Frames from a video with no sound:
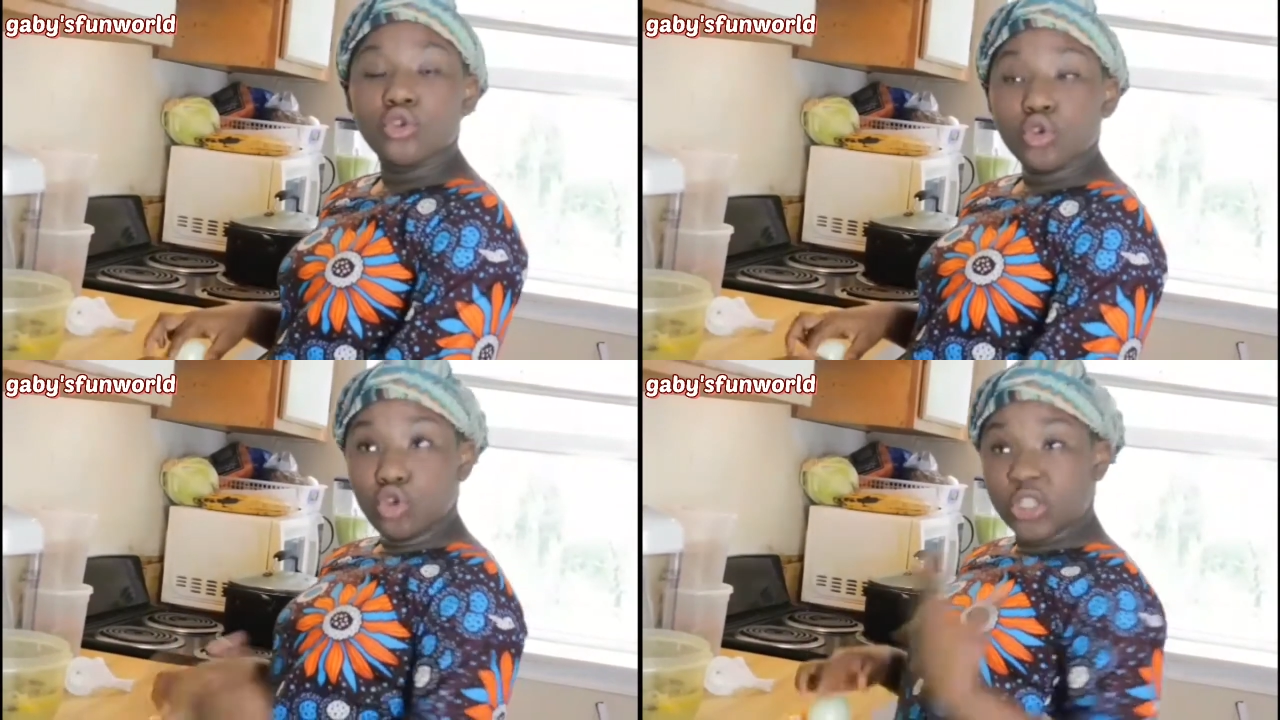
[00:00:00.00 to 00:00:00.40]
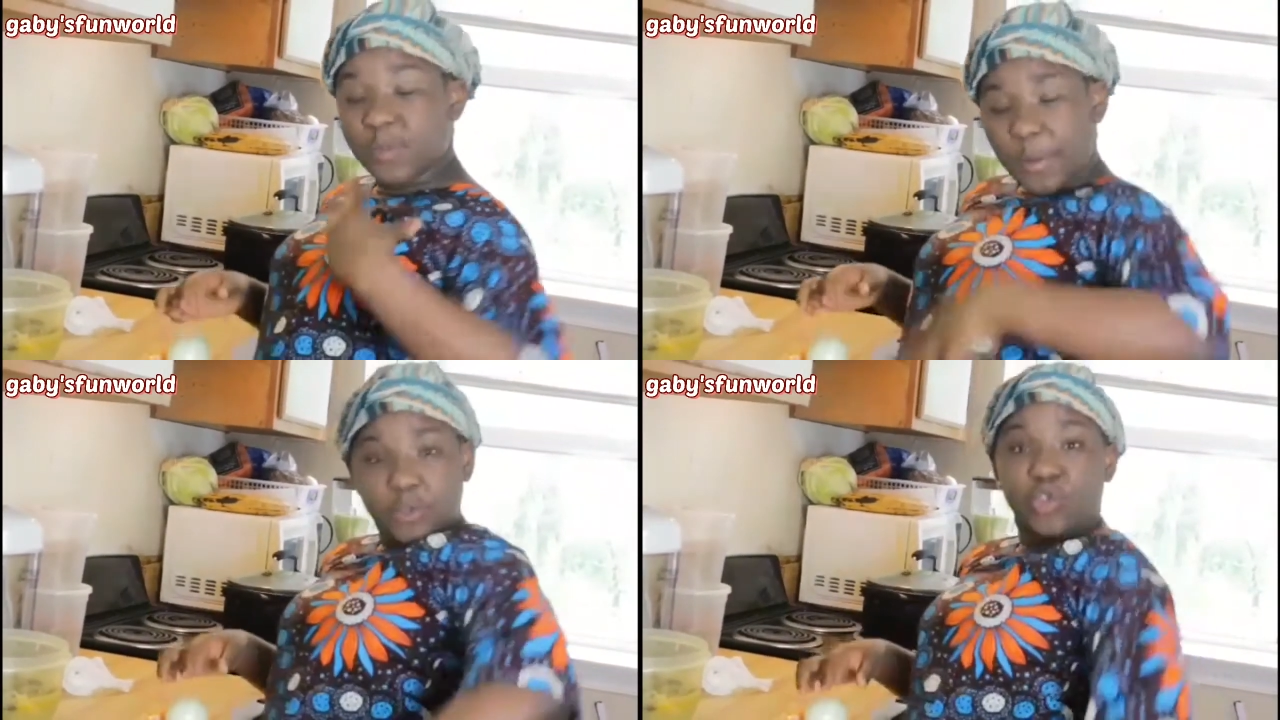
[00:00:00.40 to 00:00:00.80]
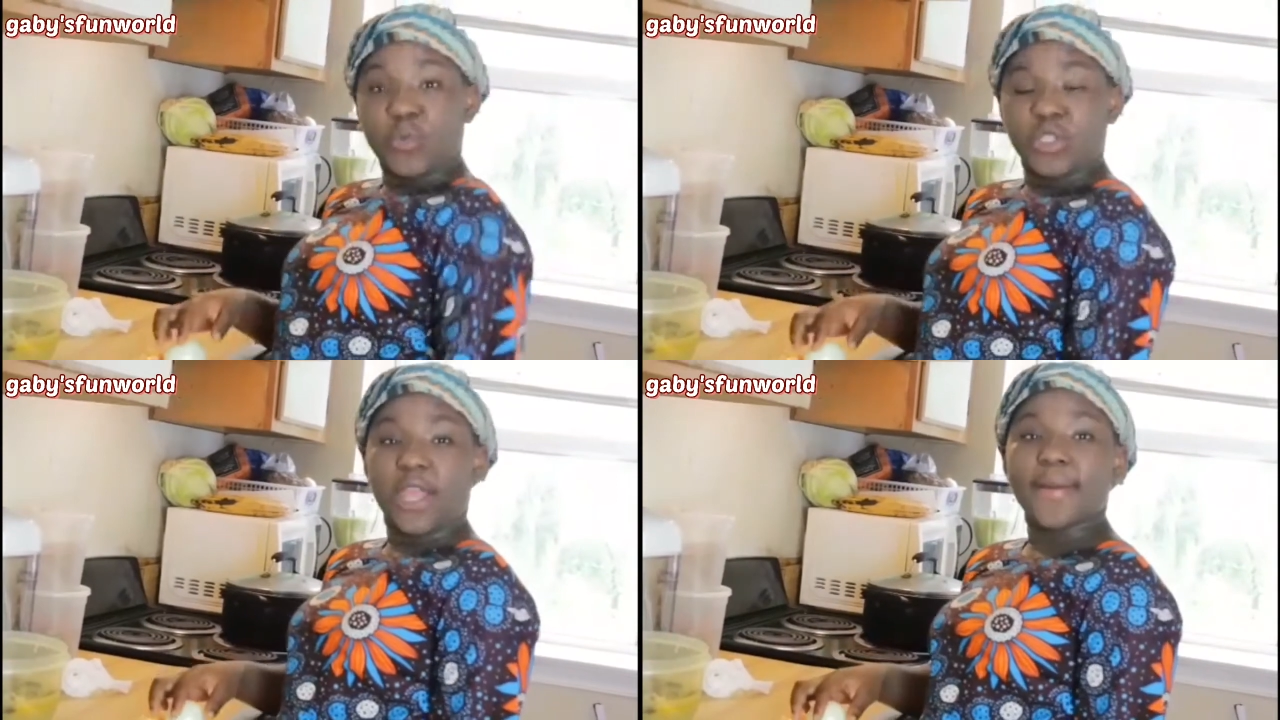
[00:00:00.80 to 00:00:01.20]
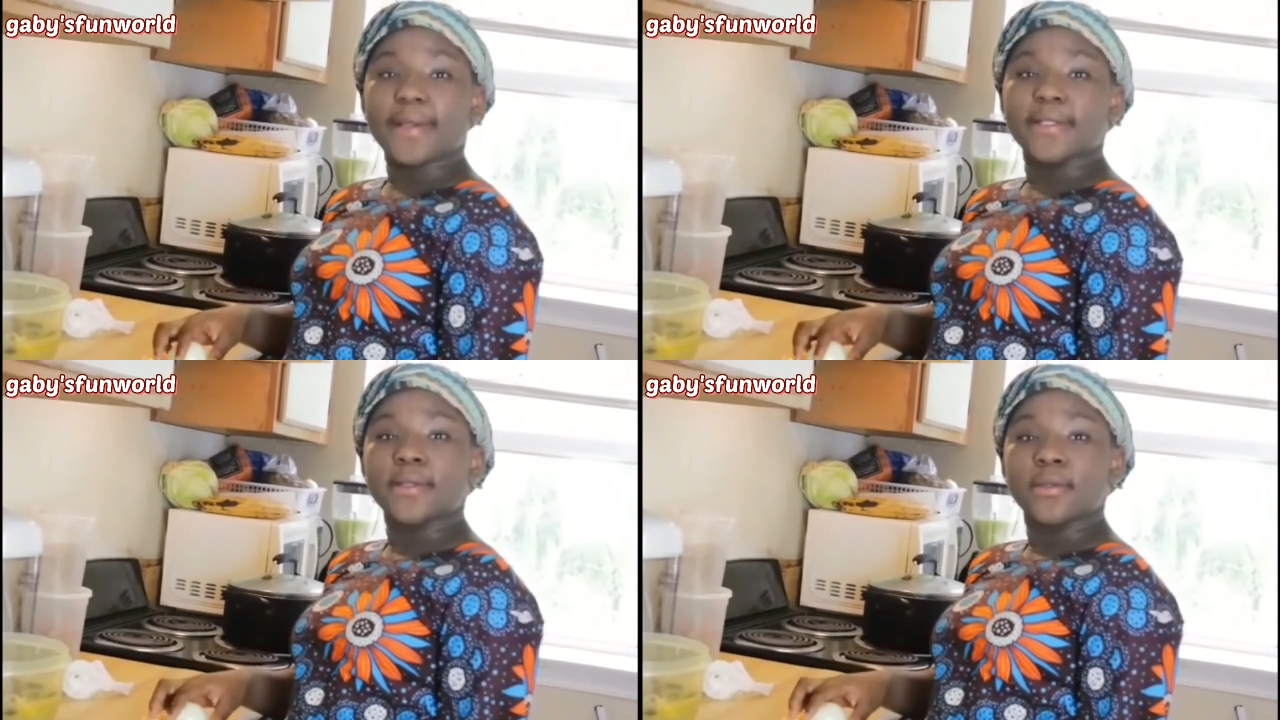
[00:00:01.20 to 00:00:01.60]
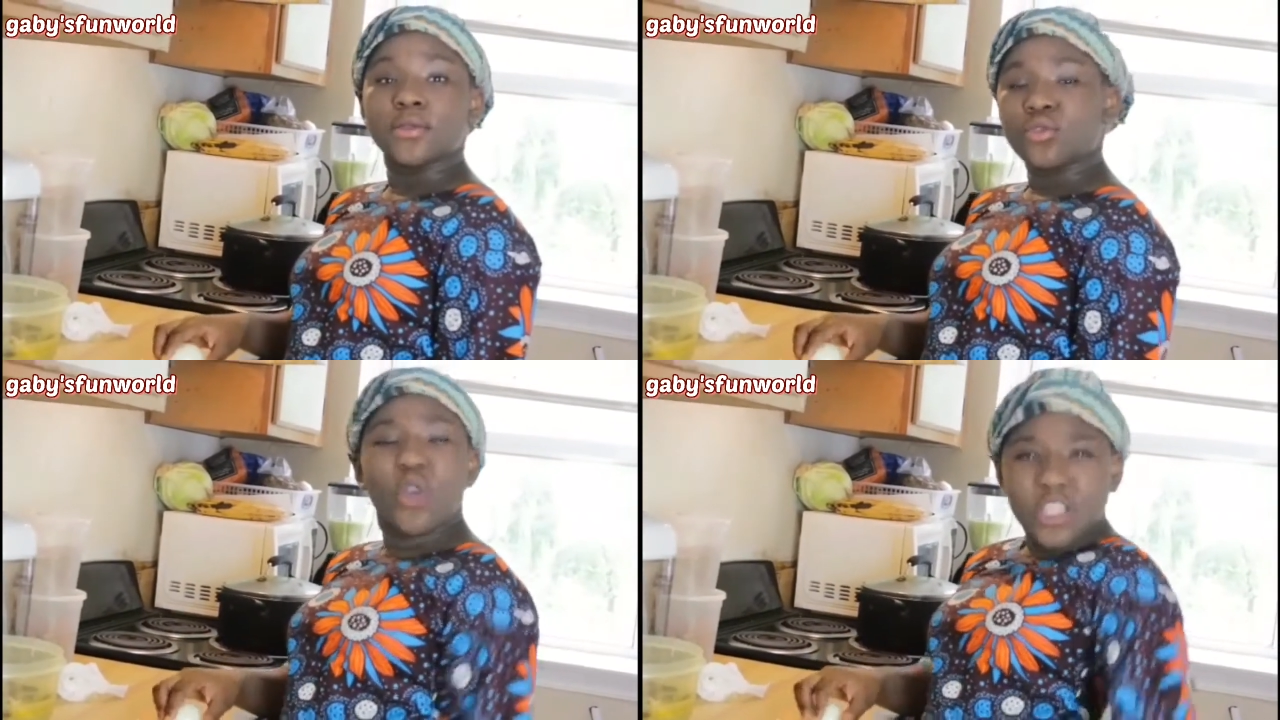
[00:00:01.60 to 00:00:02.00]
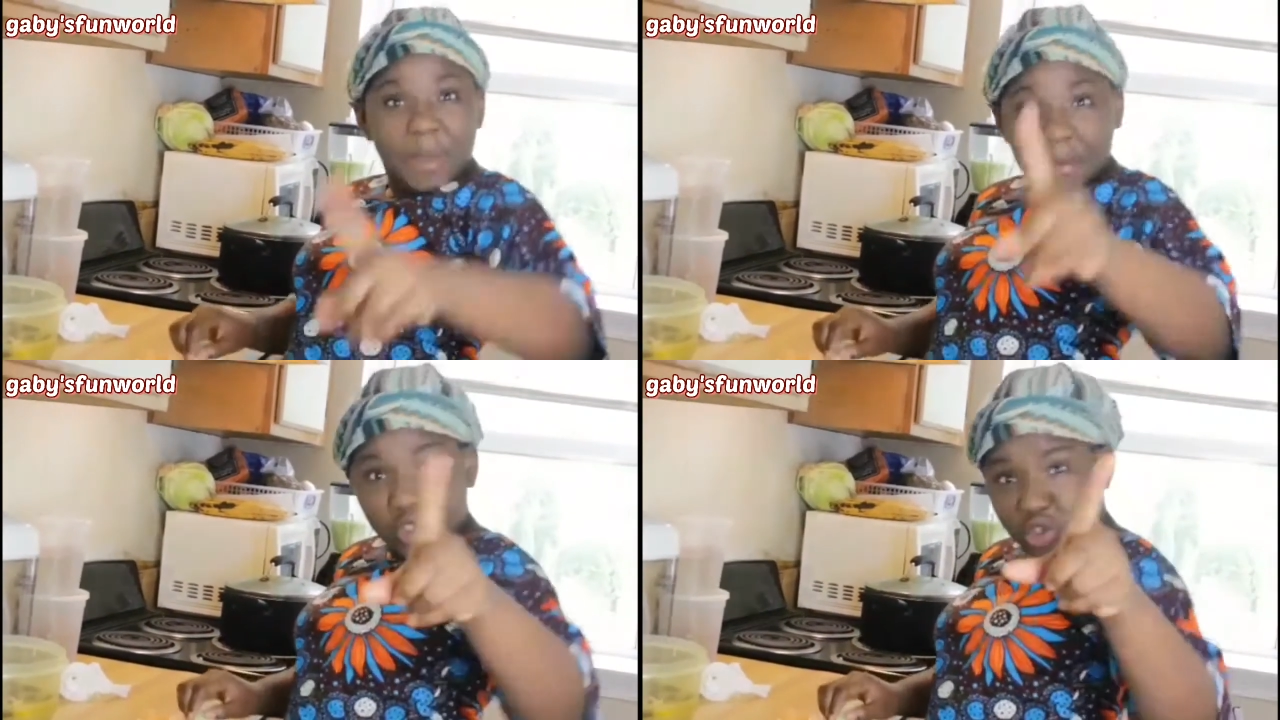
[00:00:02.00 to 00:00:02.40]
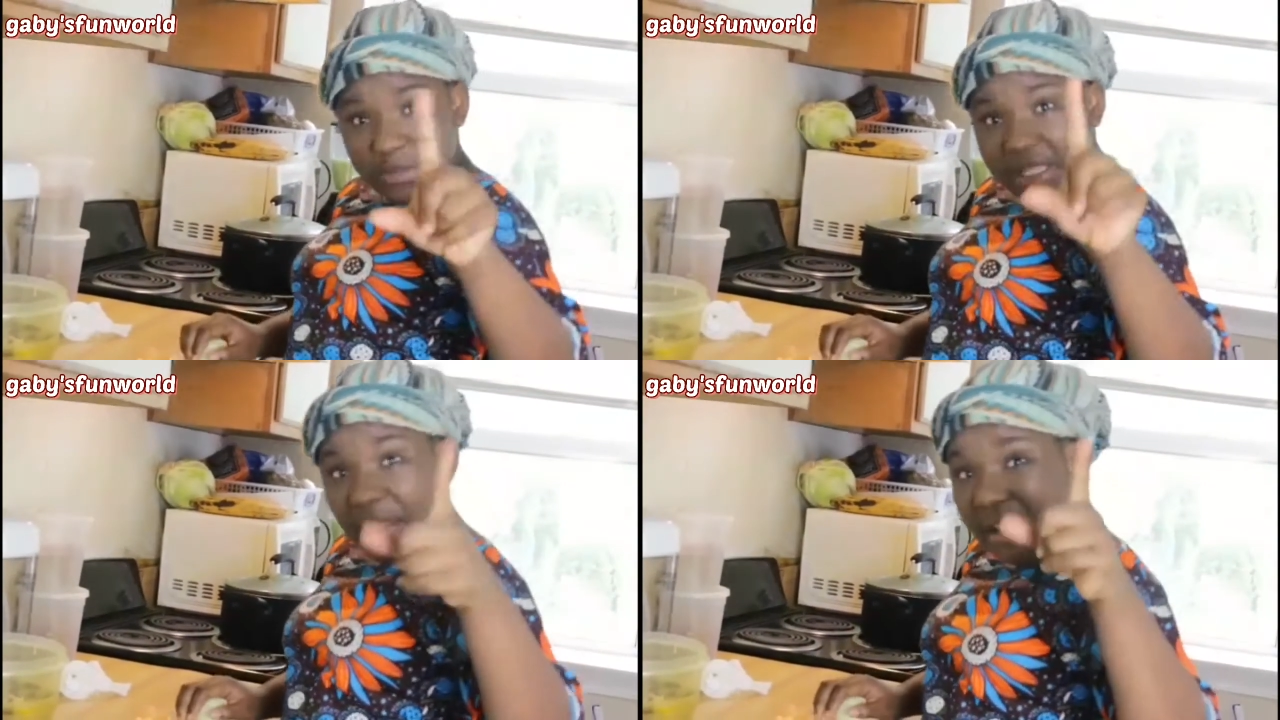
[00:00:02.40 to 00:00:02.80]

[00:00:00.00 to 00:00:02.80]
You expect me to be direct. Don't expect me to be